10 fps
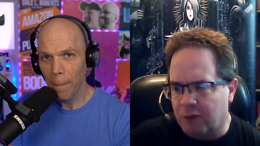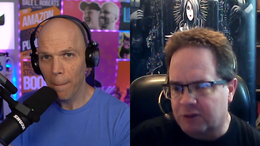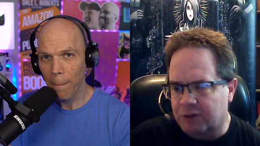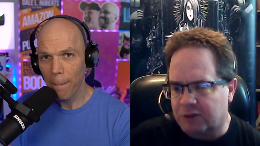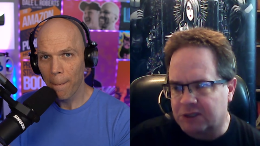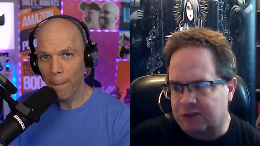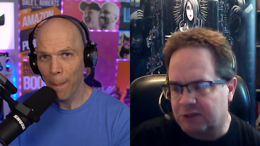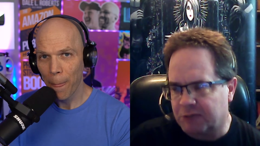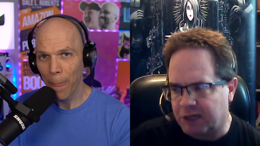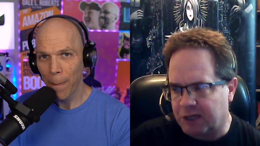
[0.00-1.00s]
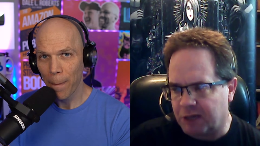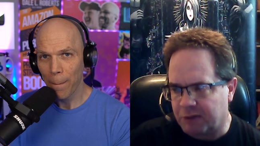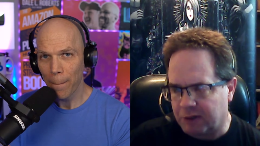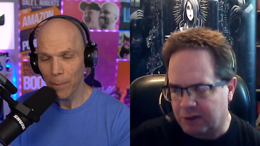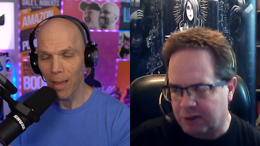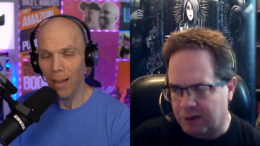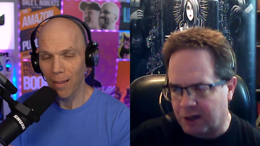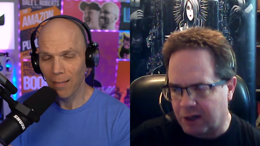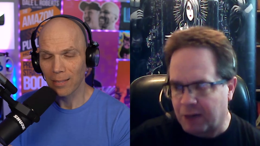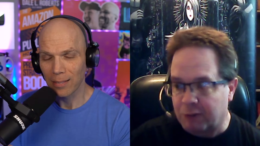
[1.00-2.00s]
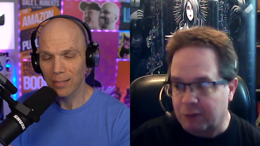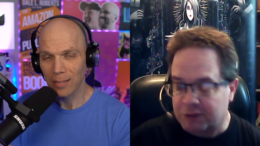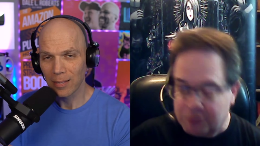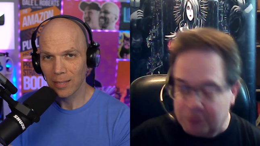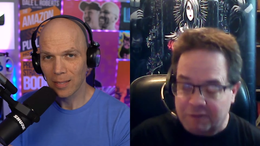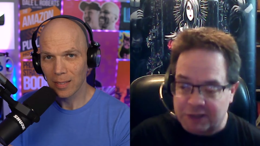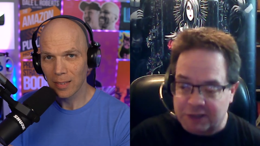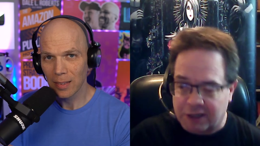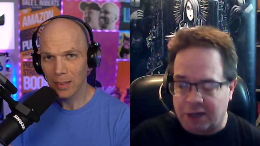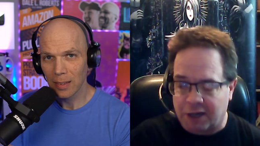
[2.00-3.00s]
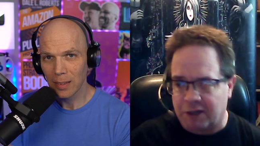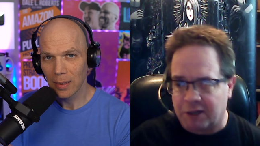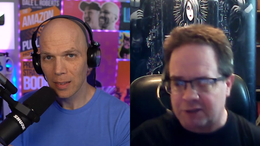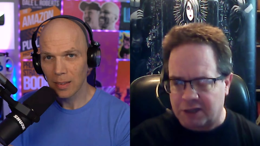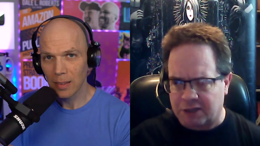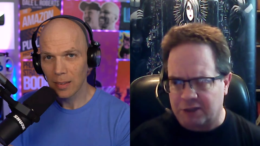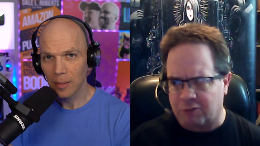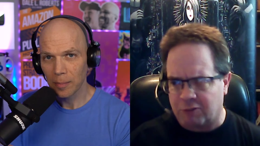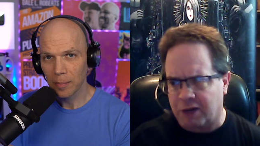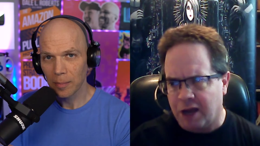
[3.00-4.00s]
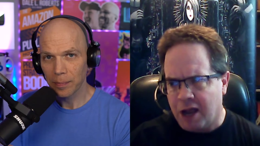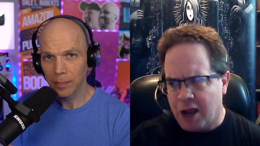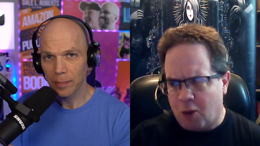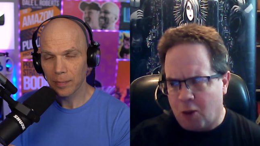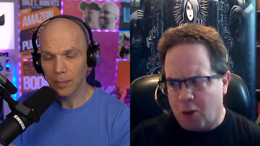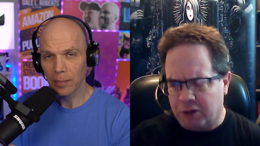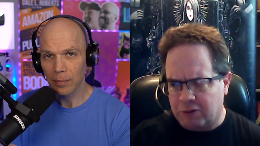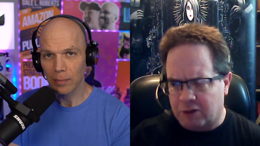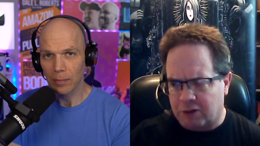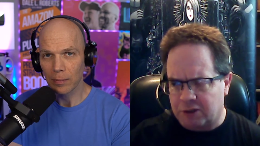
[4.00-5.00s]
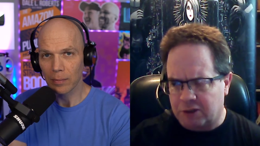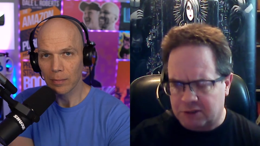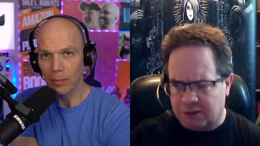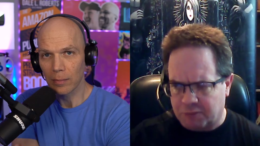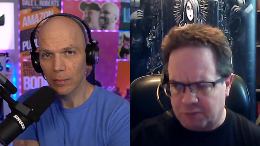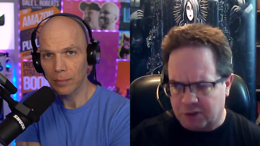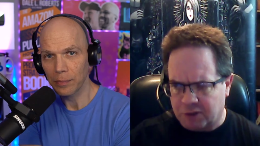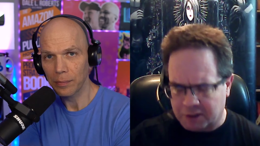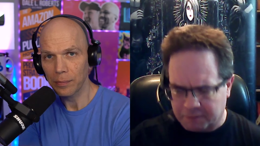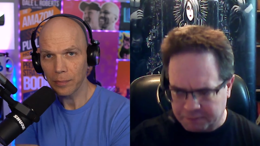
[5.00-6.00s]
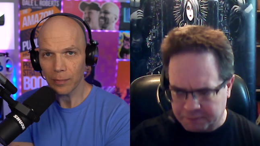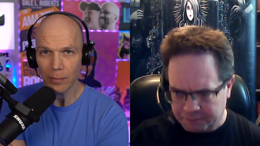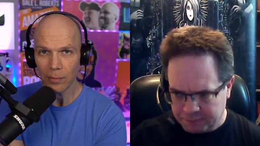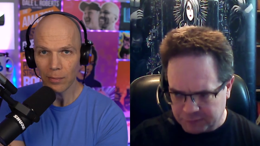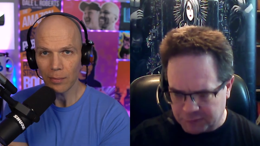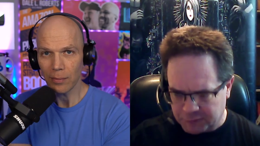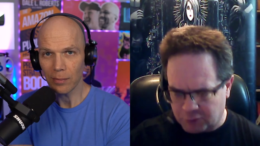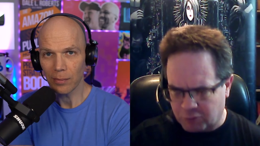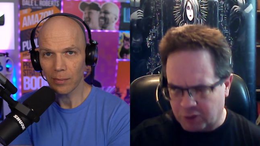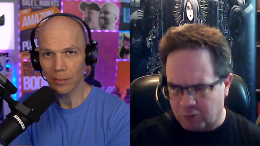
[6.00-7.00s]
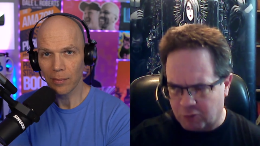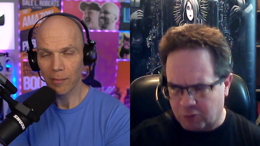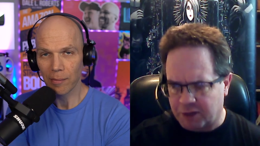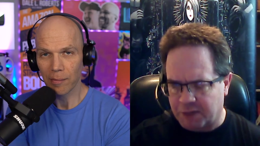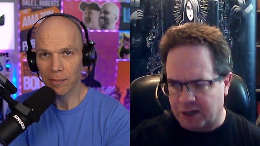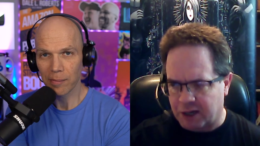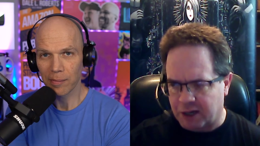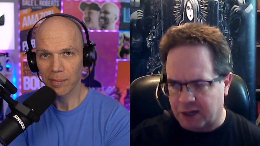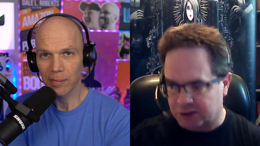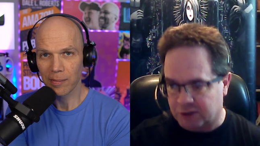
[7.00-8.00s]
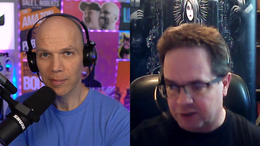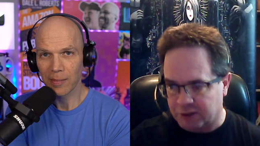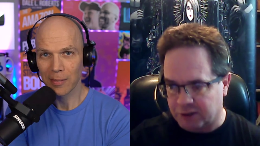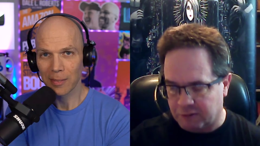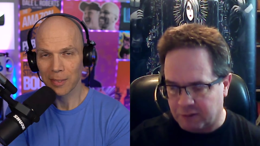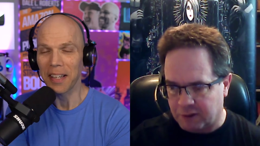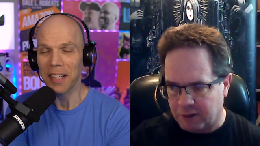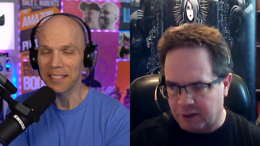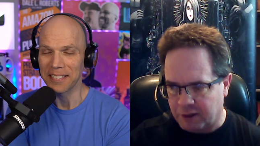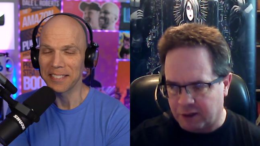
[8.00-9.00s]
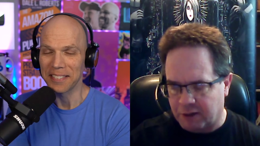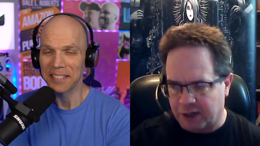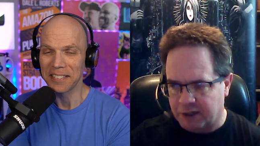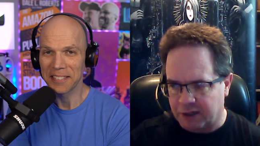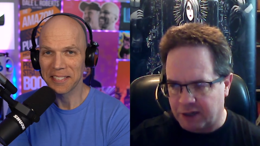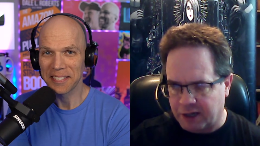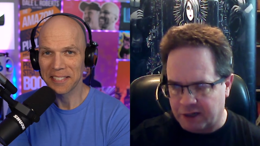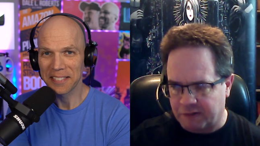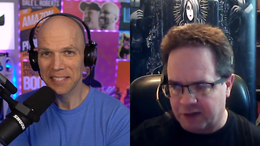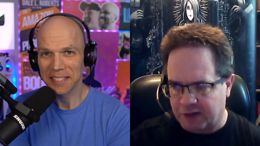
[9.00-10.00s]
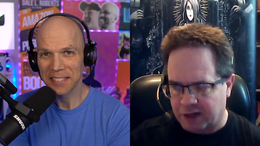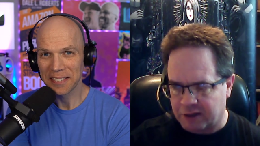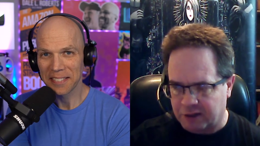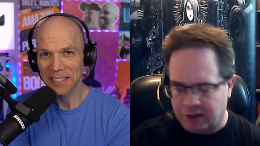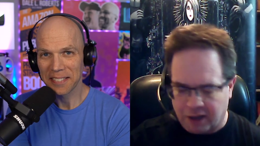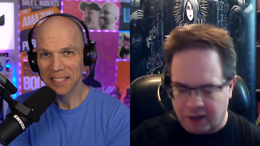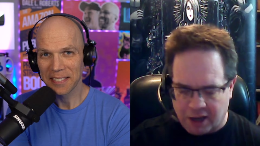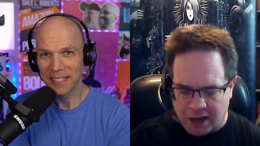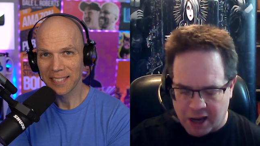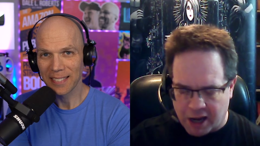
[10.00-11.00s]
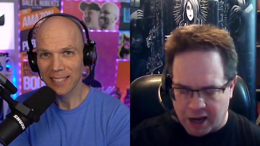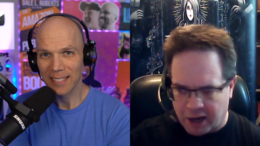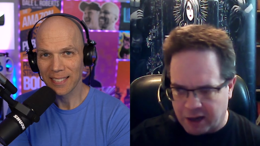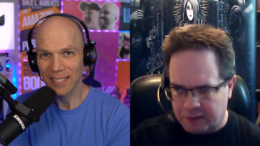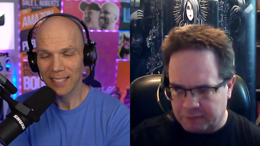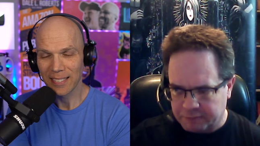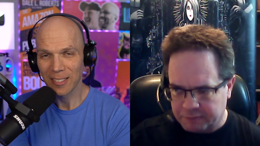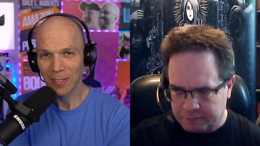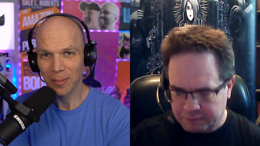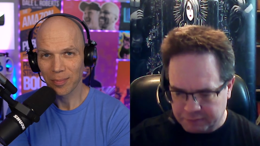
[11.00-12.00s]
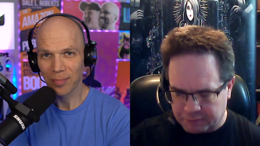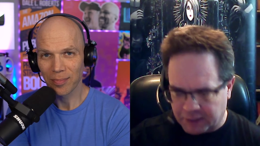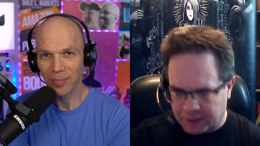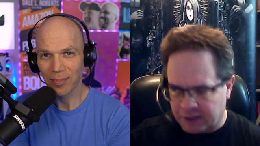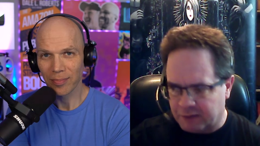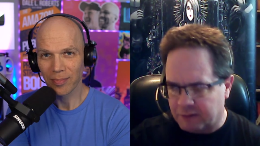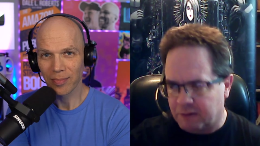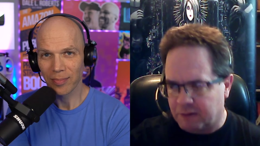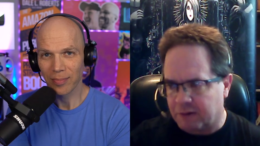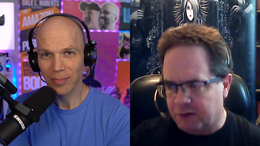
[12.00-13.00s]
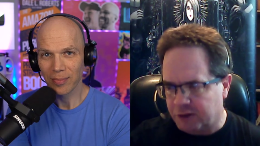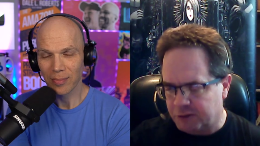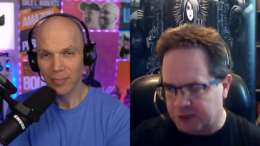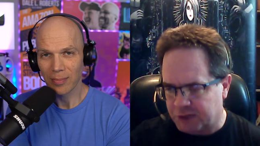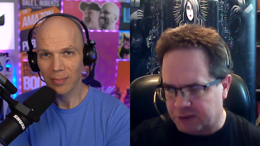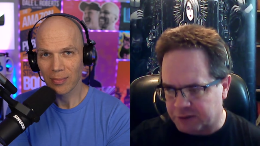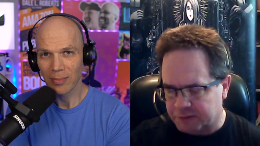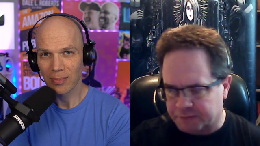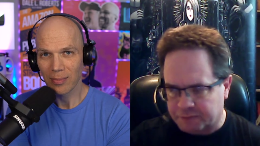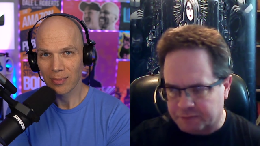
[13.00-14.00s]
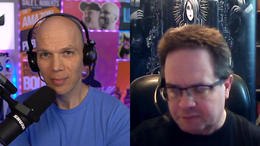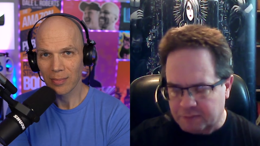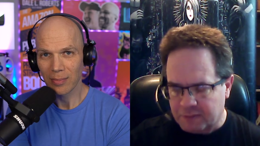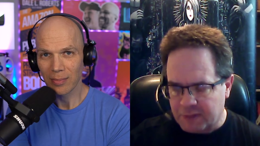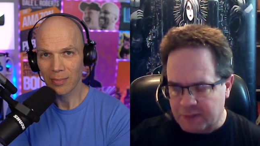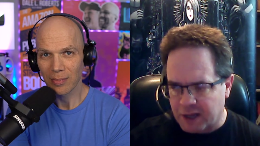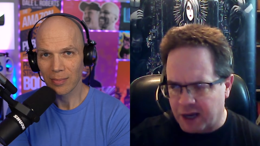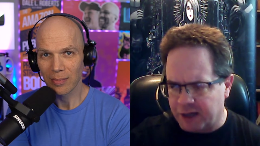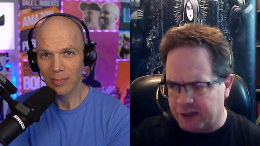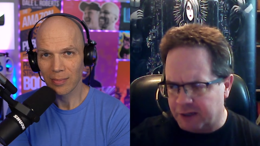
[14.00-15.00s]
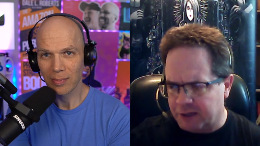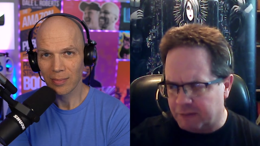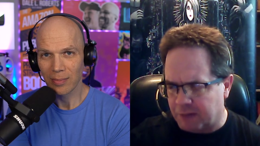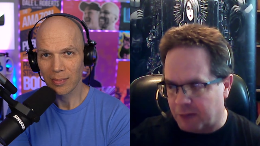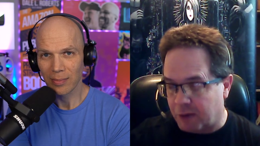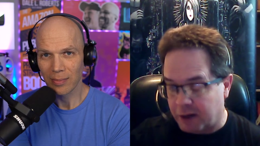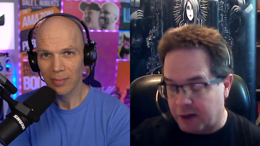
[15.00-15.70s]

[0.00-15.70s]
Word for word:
Speaker 1: I was extremely happy. Yeah. I, I was nervous and happy, and I'll, t- I'll tell you why. When you launch a book, you're you're worried about how it's going to do. Yeah. You know, I did I did everything I could, and I did YouTube channels. I did. I